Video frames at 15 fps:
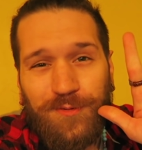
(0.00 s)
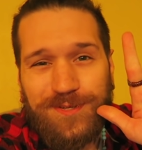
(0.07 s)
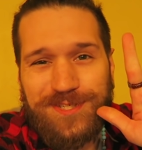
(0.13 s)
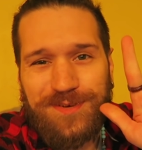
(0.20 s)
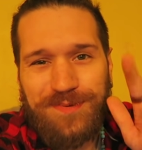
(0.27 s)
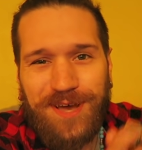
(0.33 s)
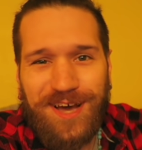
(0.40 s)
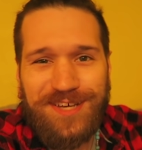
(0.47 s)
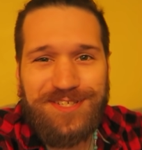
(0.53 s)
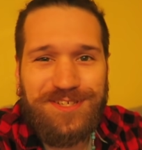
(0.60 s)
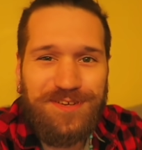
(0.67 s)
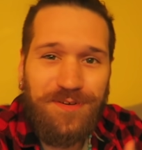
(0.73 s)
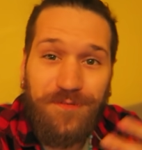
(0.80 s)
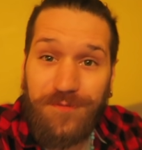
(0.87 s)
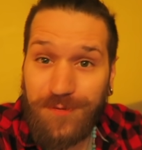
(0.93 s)
What's up,
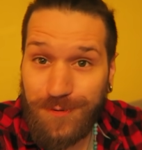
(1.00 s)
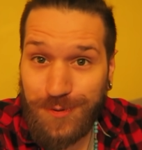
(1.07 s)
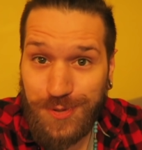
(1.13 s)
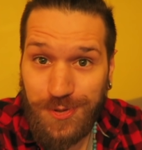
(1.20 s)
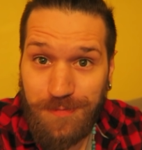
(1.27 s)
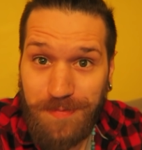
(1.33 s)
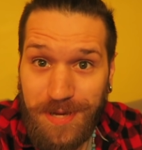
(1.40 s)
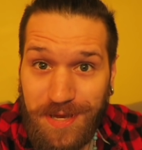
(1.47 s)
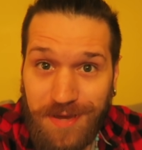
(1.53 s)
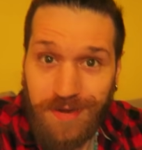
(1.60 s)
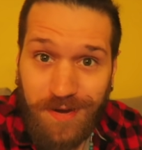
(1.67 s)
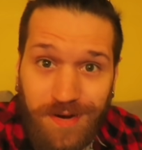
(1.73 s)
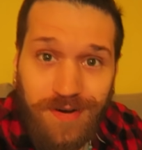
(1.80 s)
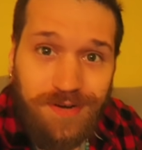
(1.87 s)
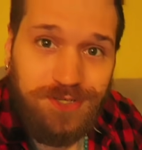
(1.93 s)
guys? Future me
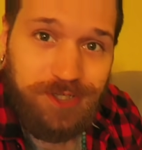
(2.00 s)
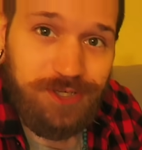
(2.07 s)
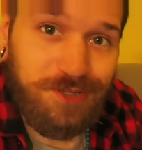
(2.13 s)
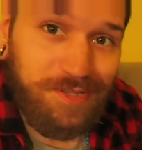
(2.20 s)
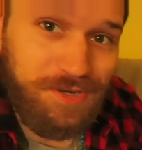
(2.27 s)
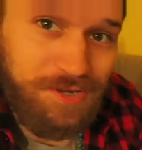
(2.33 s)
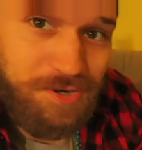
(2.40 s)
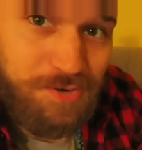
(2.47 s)
here, chilling